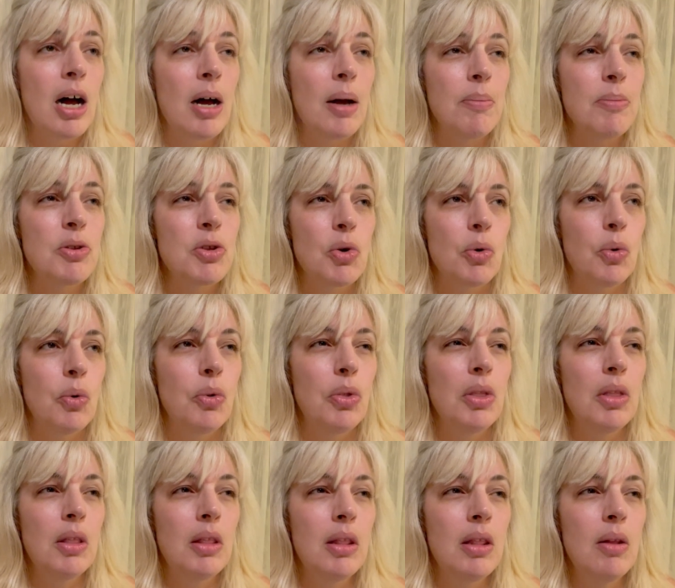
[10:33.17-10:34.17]
So
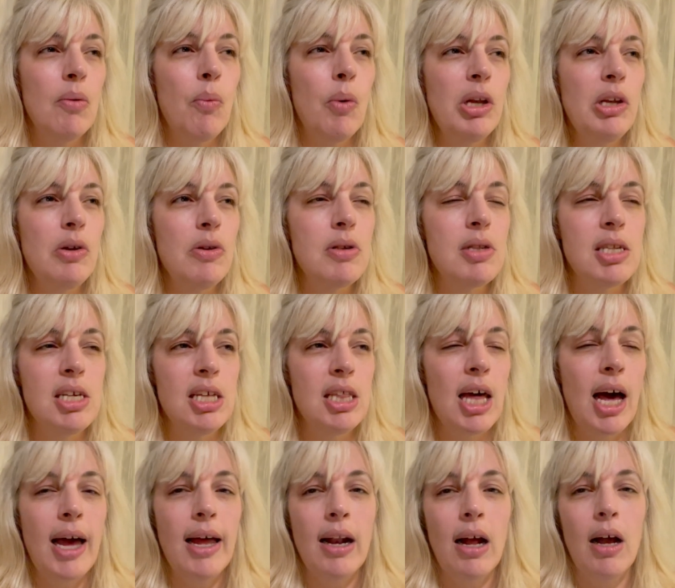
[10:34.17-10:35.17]
when you see
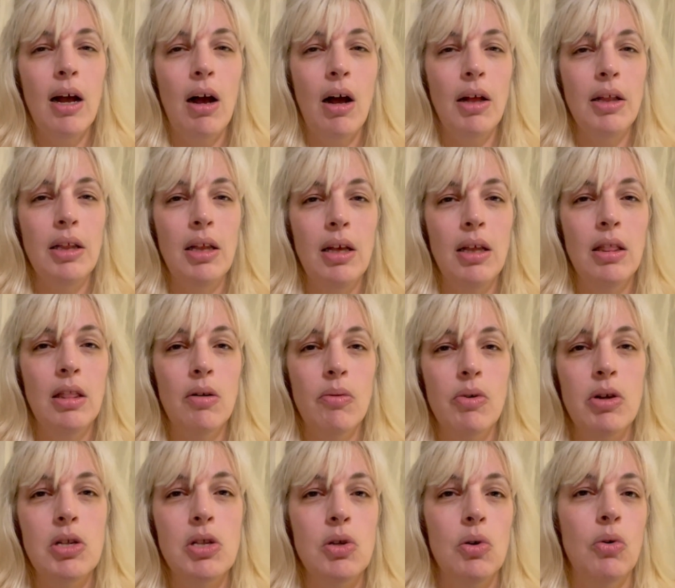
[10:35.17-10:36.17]
that on the
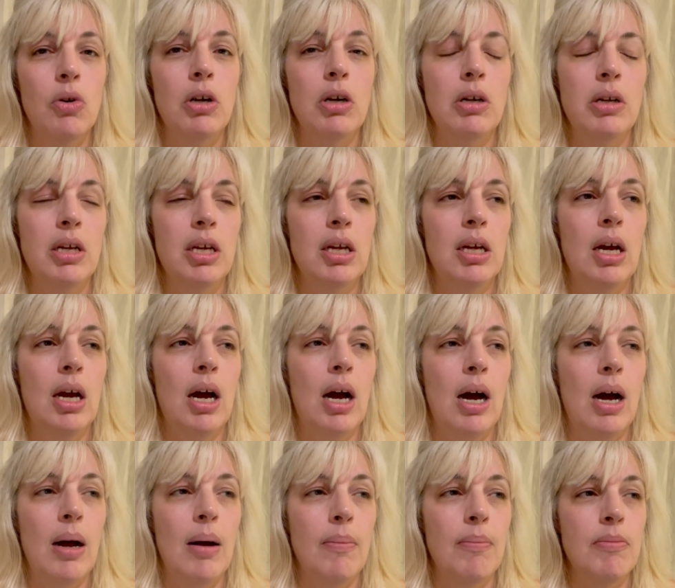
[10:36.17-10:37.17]
resort
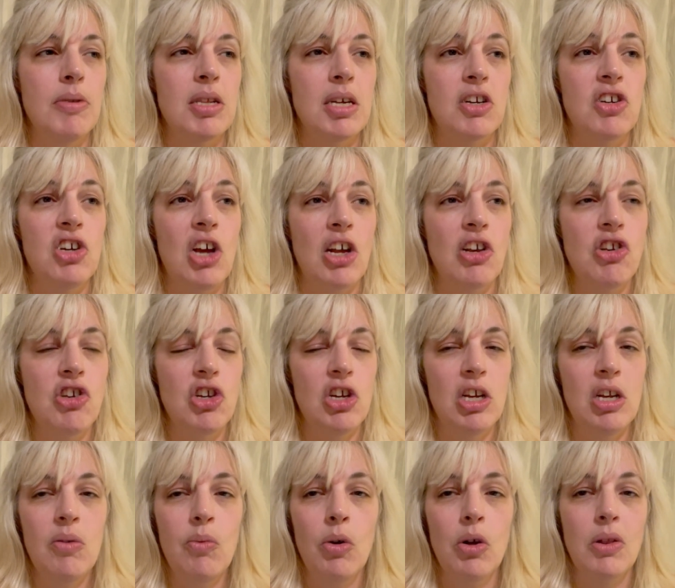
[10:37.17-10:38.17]

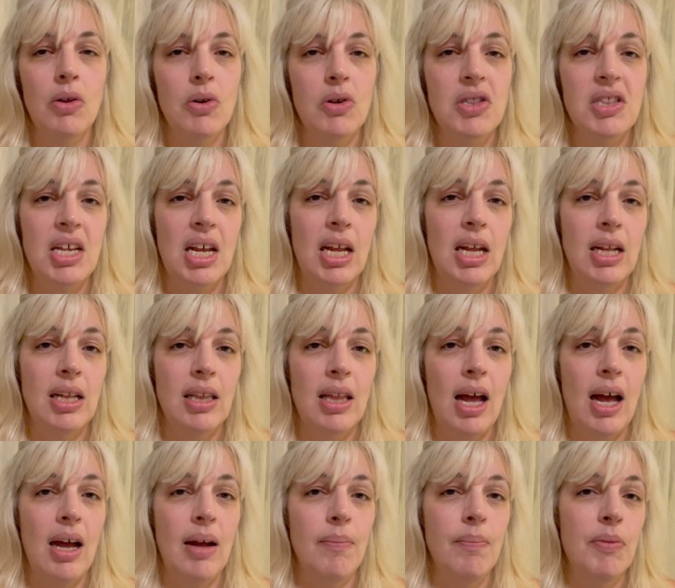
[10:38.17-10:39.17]
suggestion where they're saying
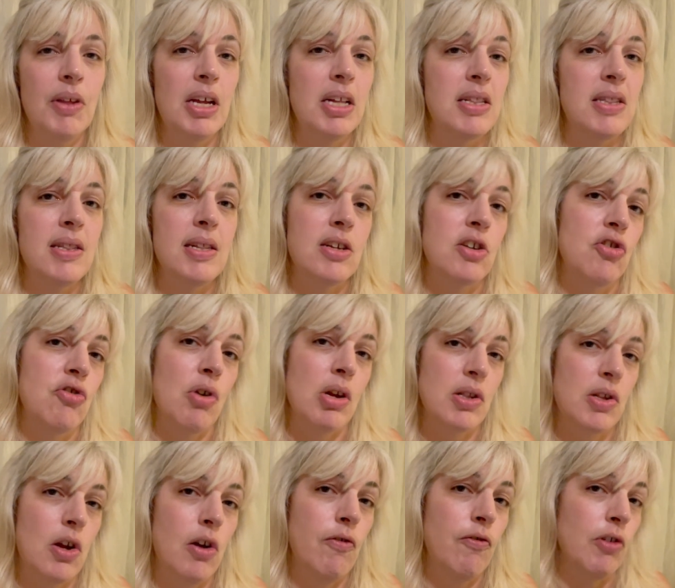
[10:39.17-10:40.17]
that it's this dress
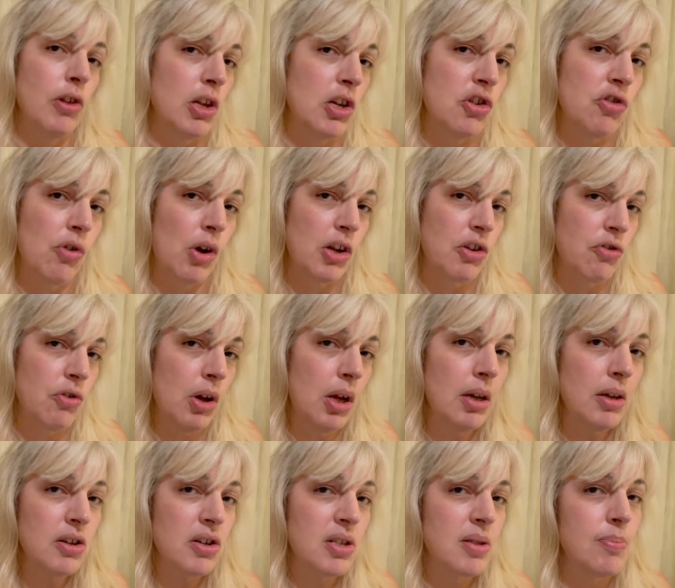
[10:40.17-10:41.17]
code for this
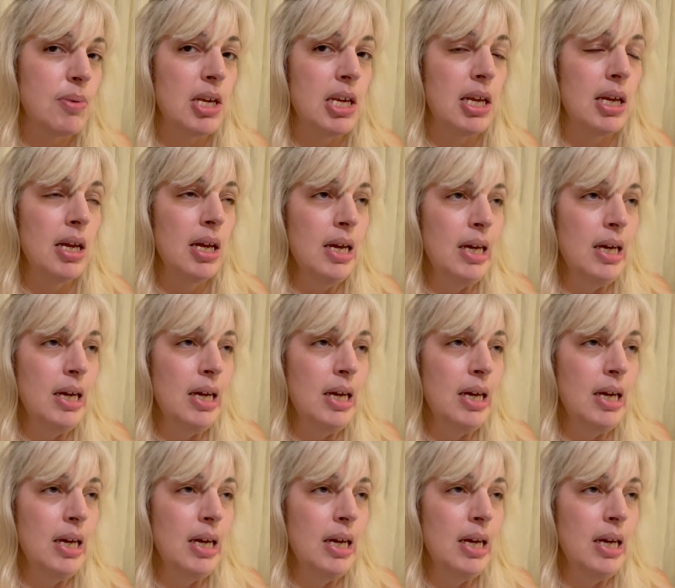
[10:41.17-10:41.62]
restaurant, just be